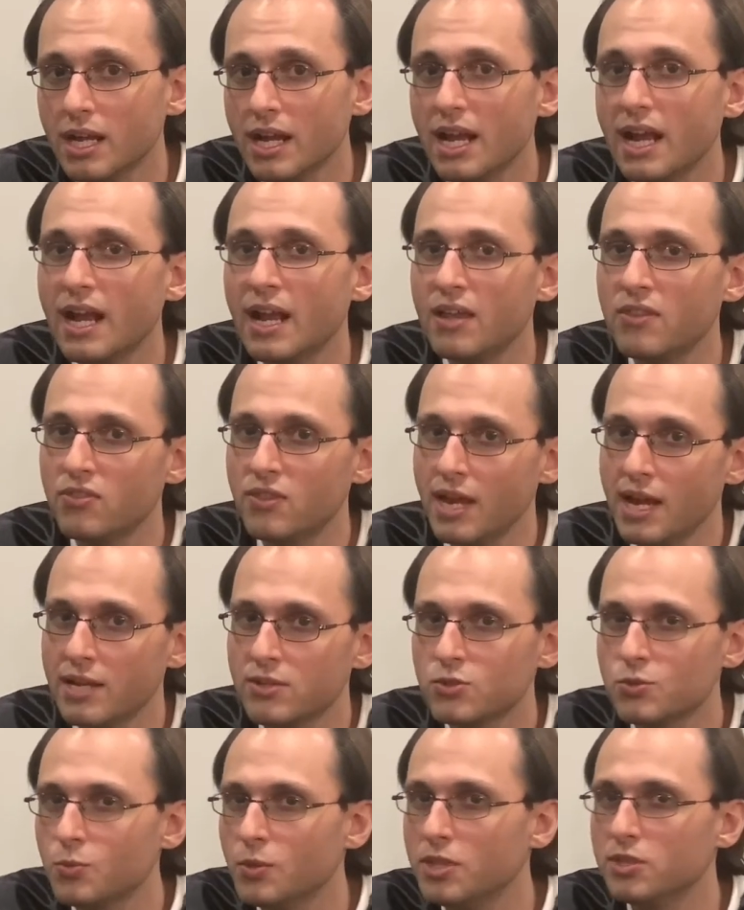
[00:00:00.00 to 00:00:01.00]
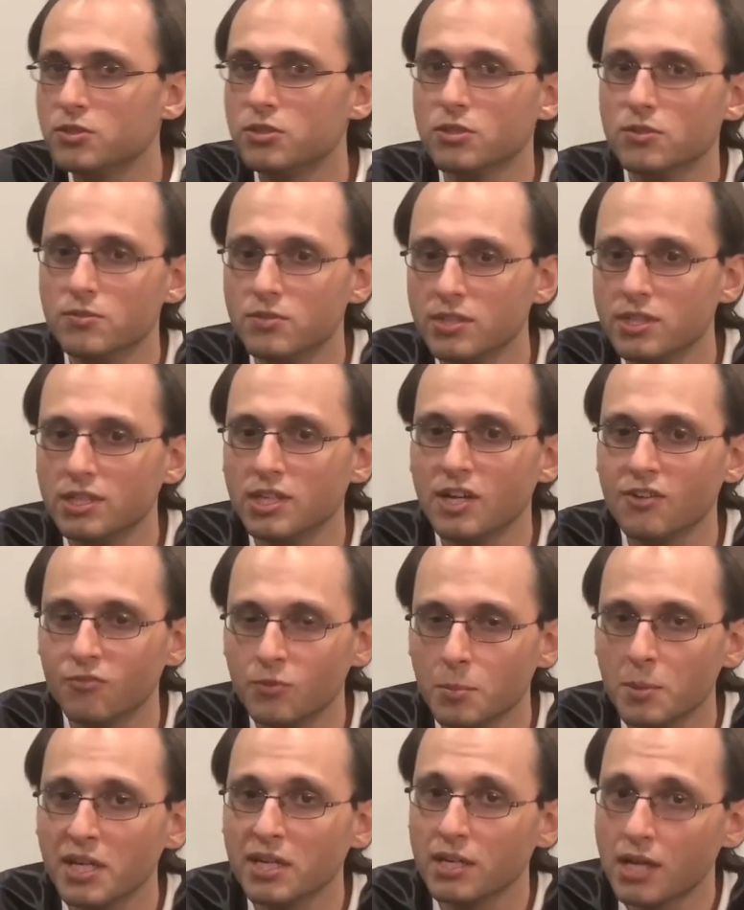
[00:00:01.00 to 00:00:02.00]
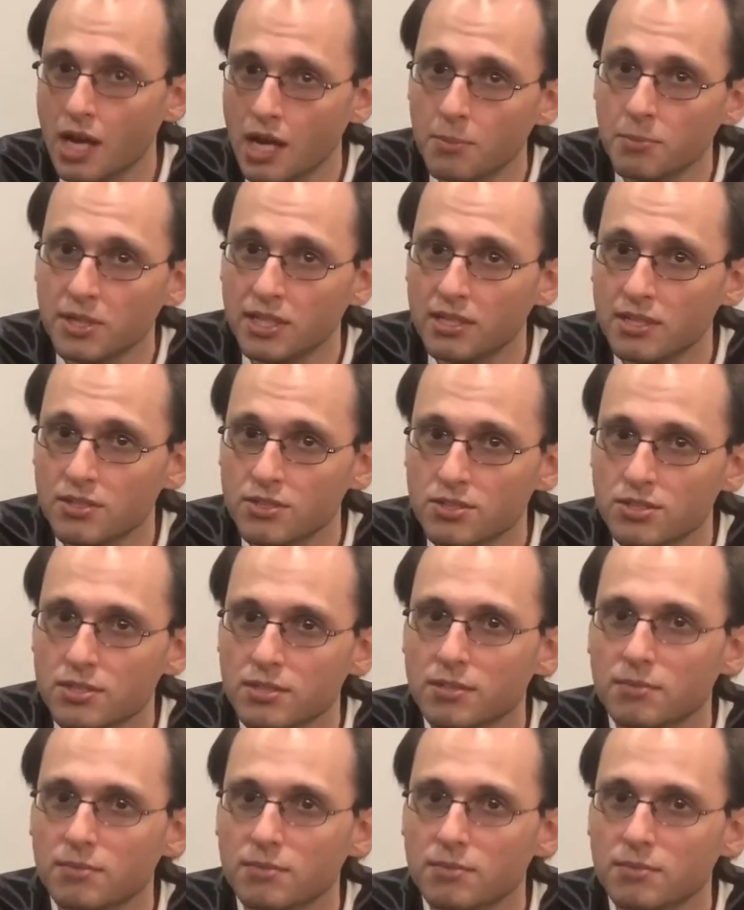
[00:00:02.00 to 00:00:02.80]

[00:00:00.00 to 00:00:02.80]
and that's what turned the government communist.